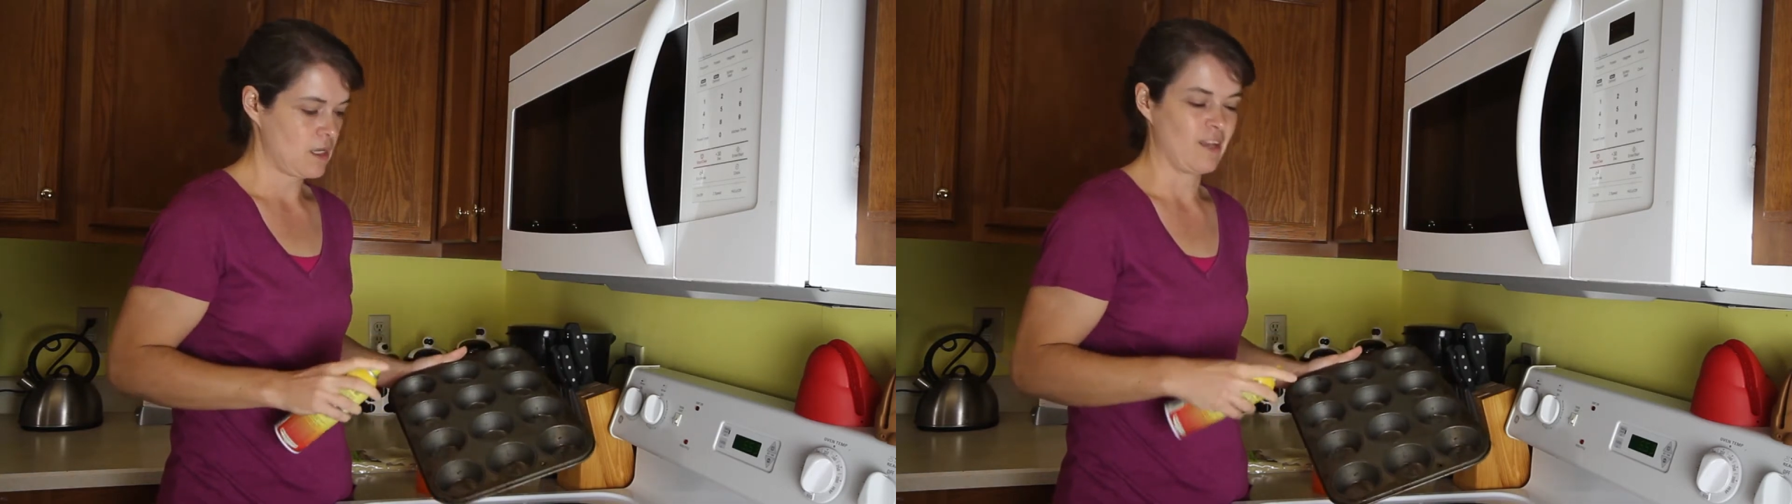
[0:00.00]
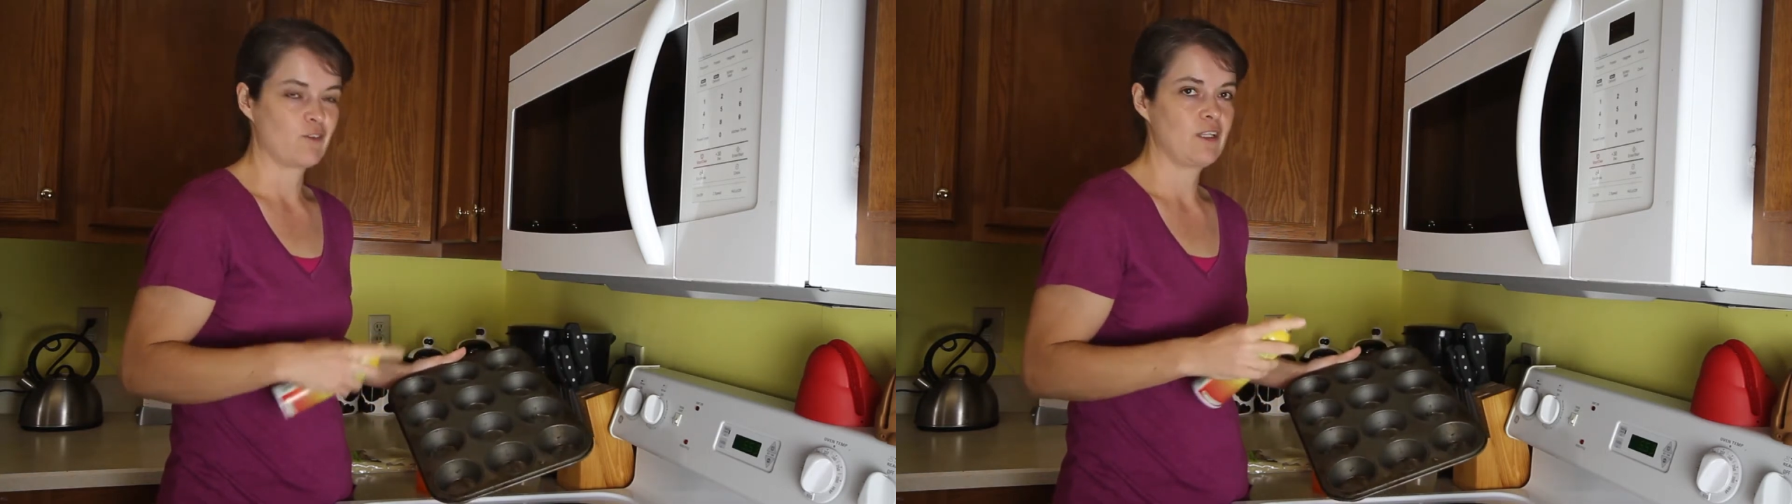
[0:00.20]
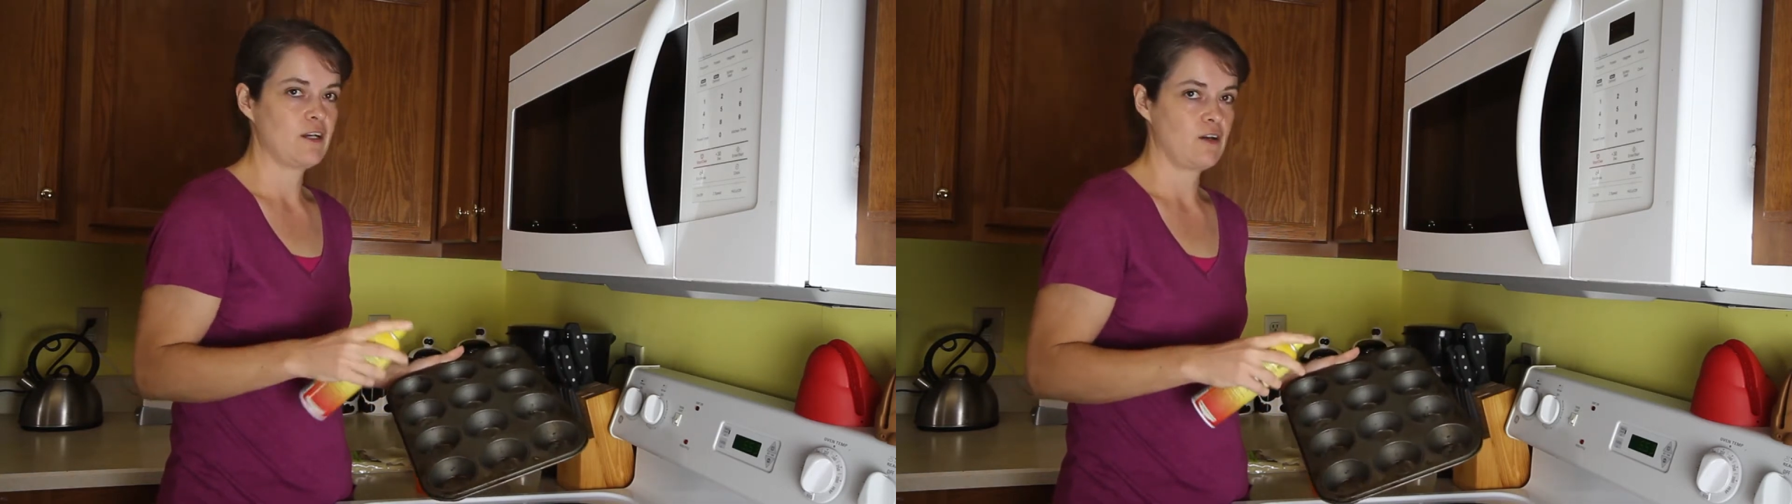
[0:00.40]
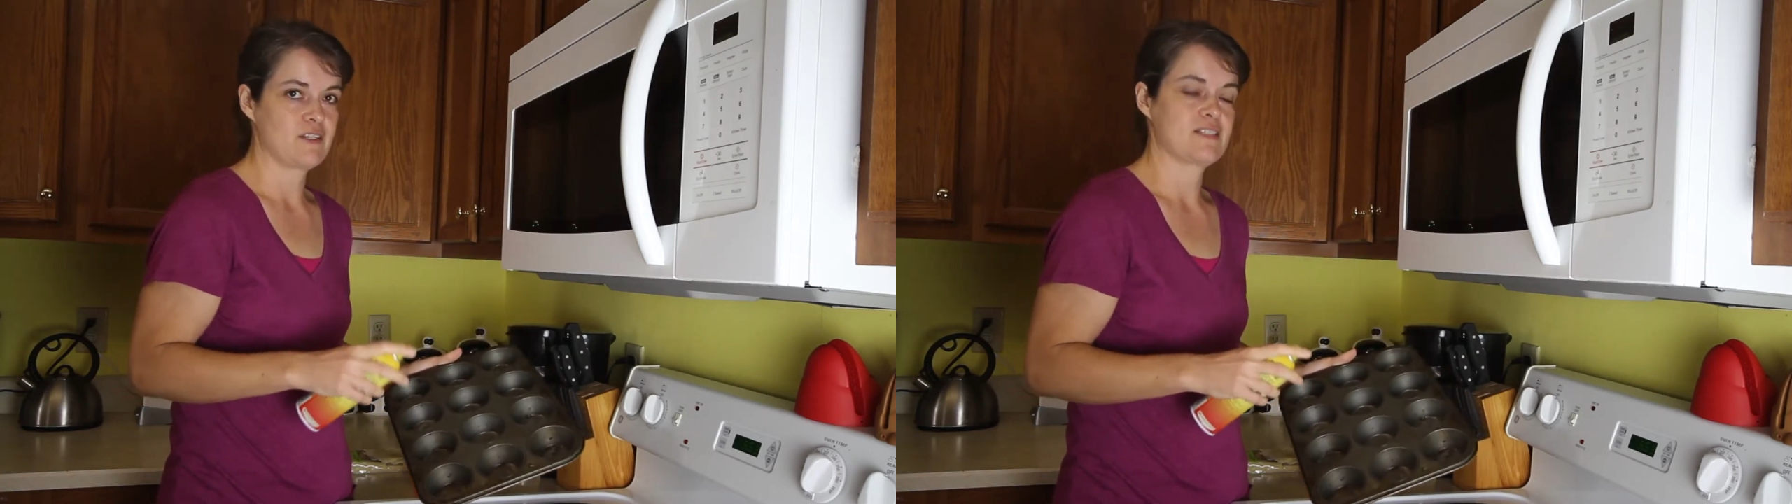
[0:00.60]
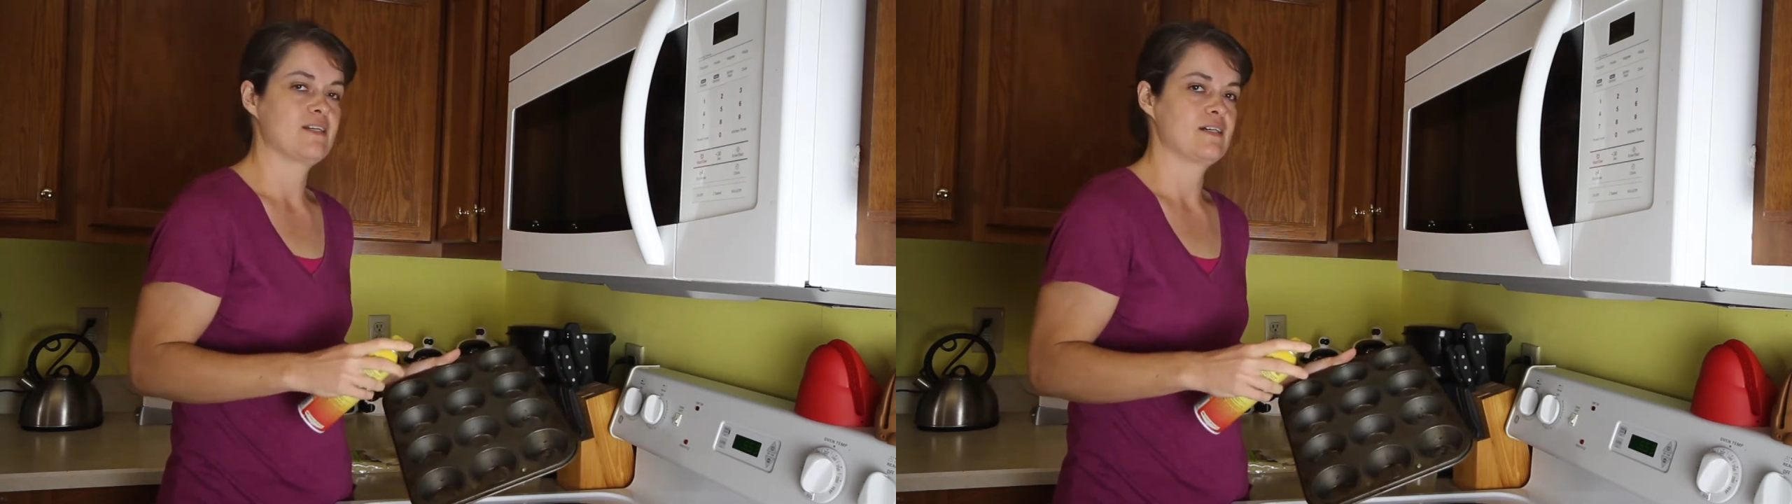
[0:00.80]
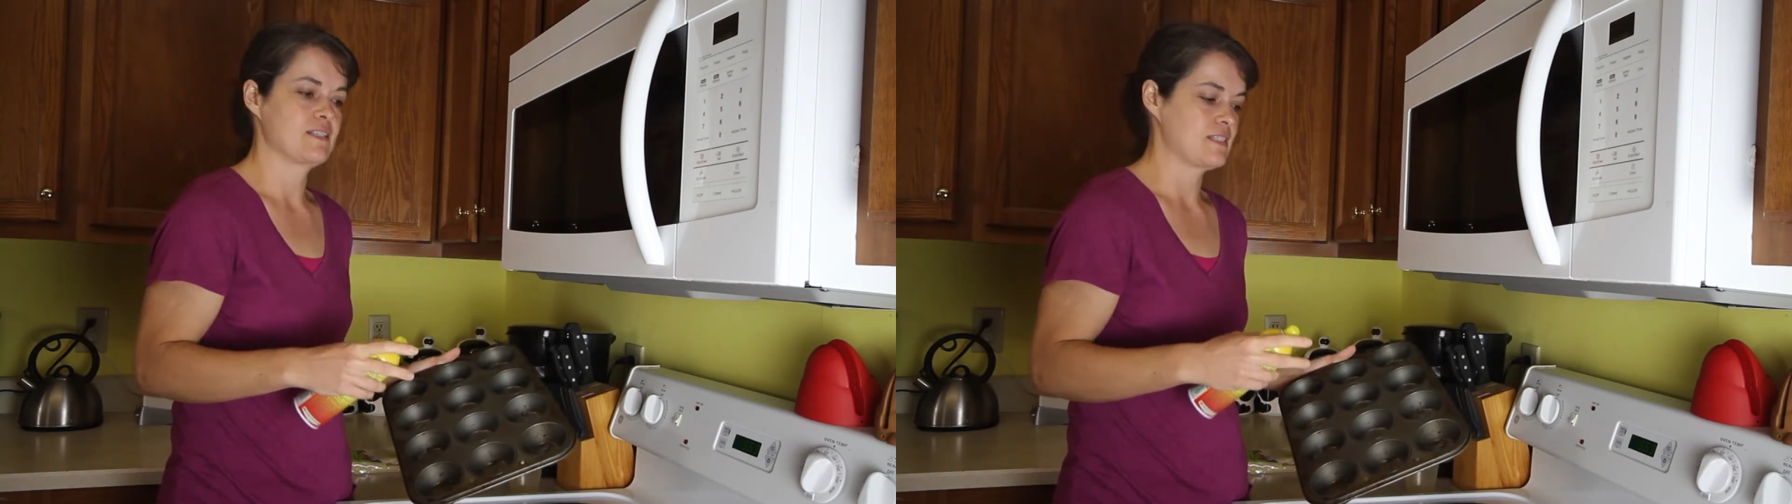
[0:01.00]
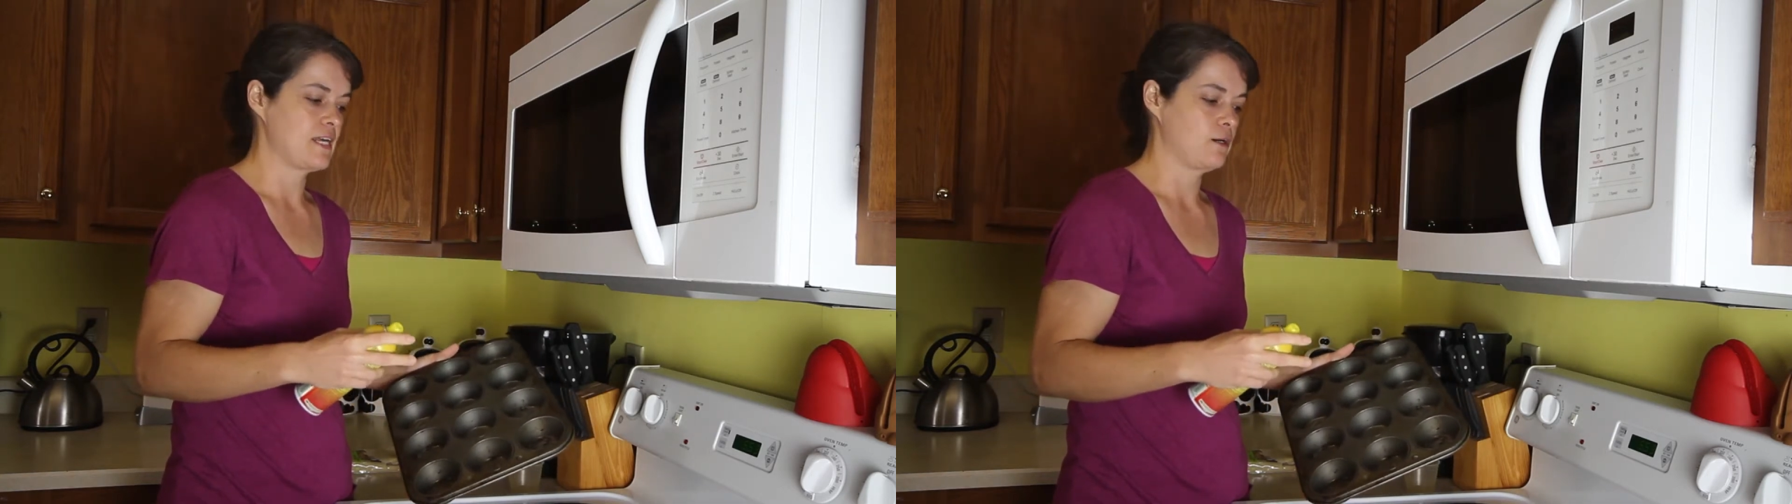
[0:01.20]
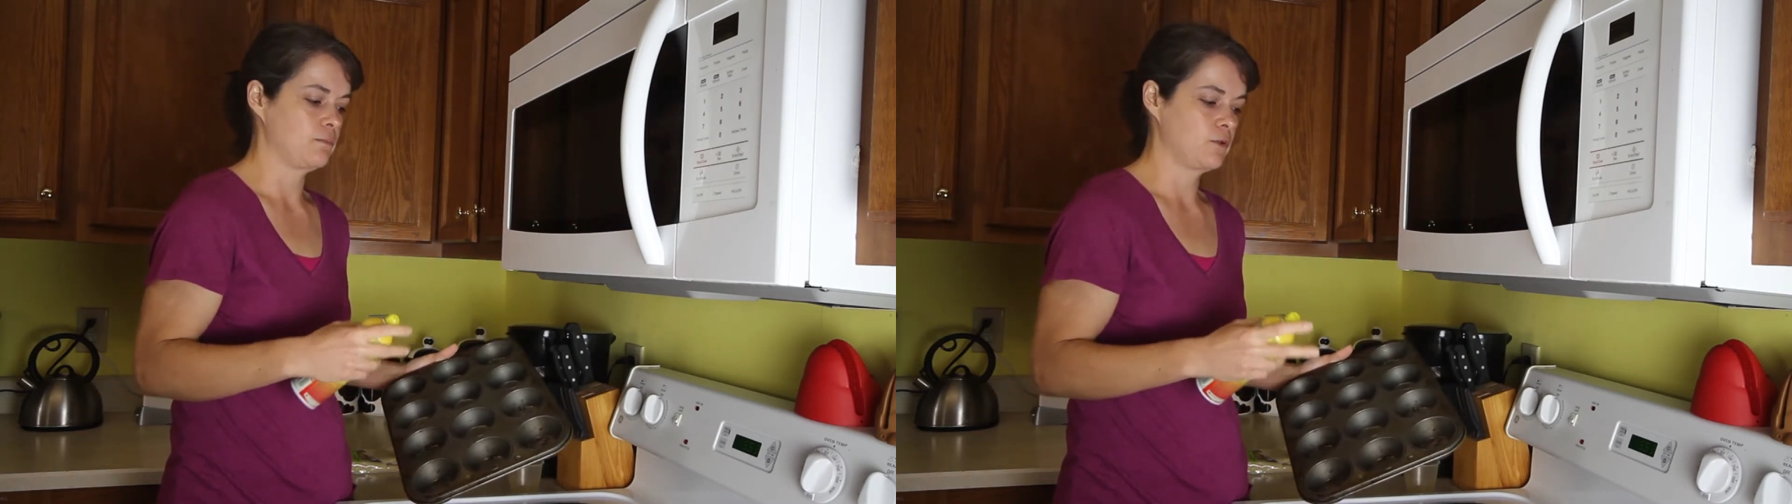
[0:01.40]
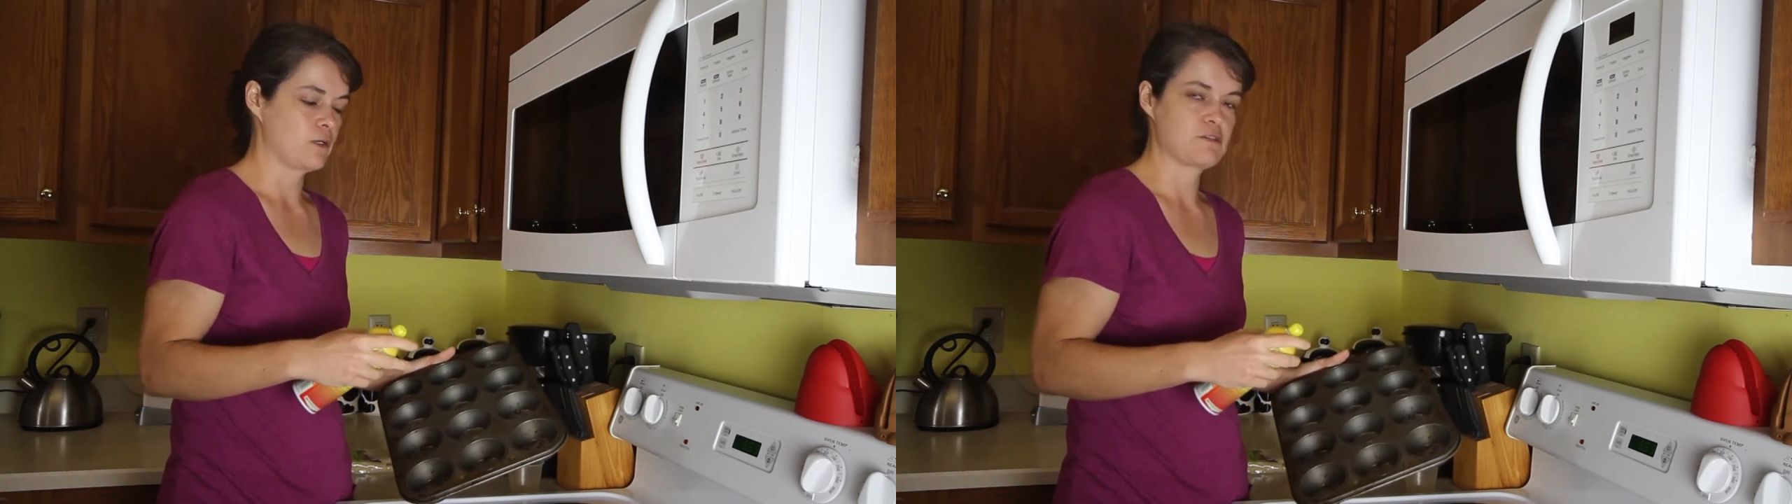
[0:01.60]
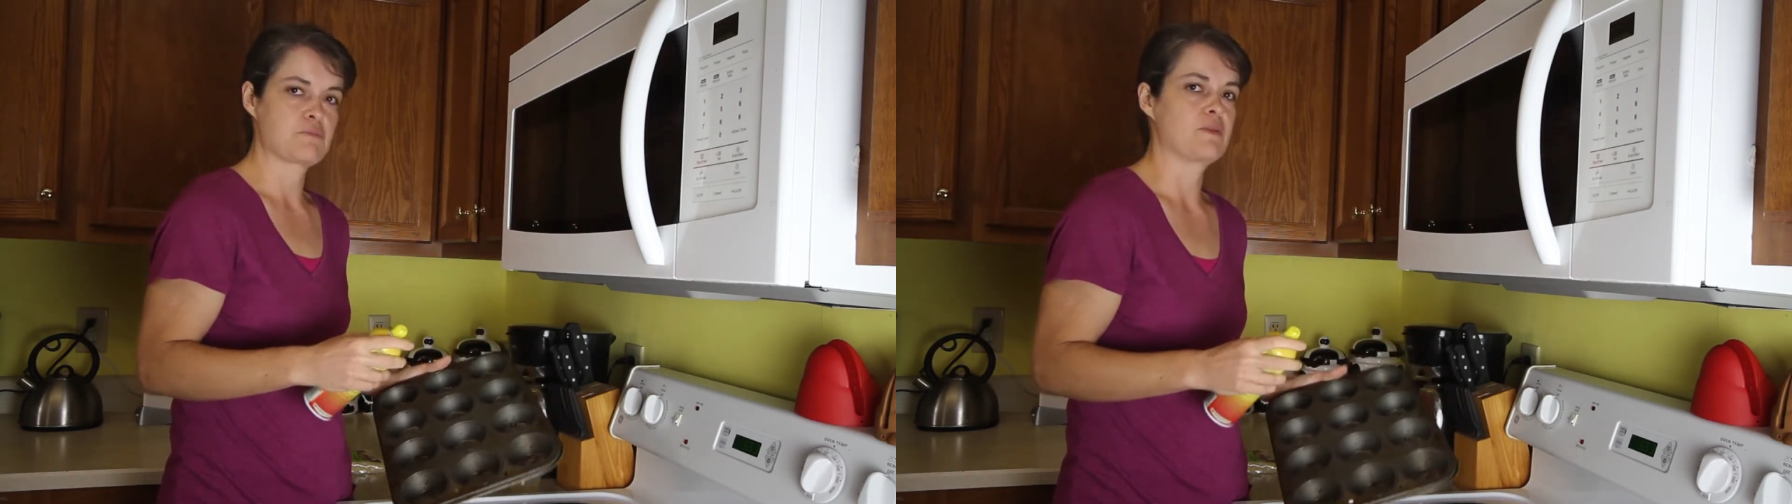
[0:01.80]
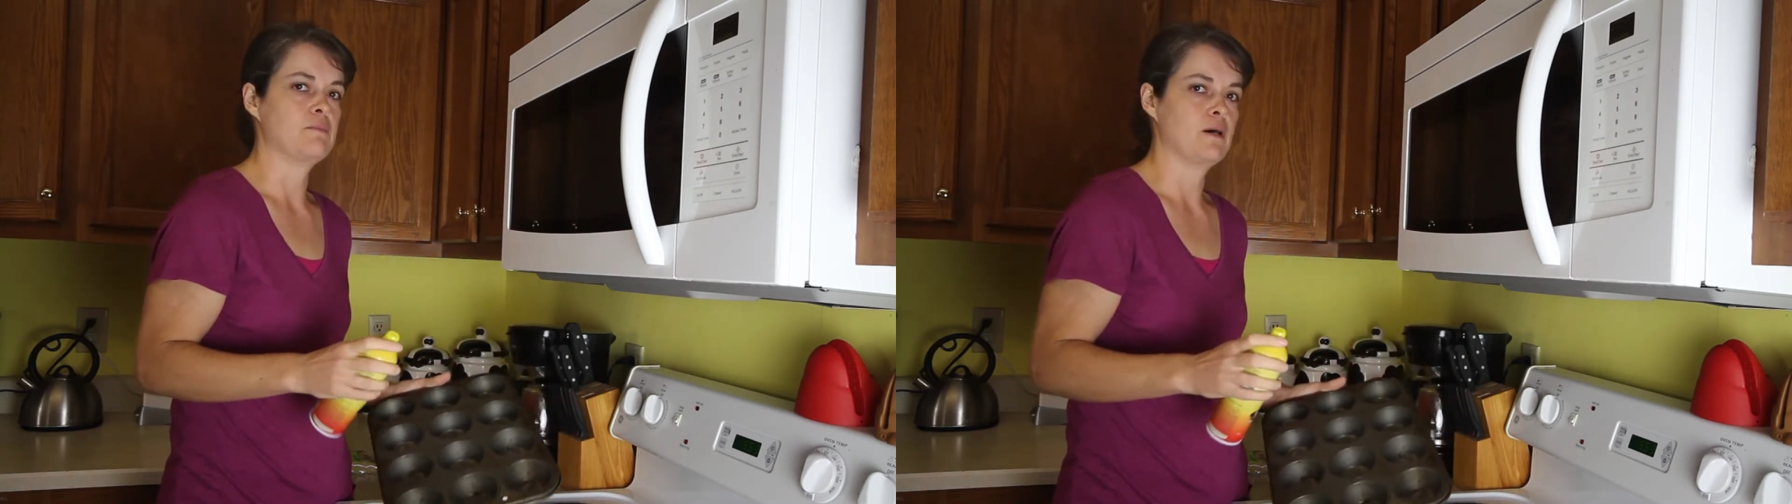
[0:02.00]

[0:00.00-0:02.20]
And really all this does is to help crisp them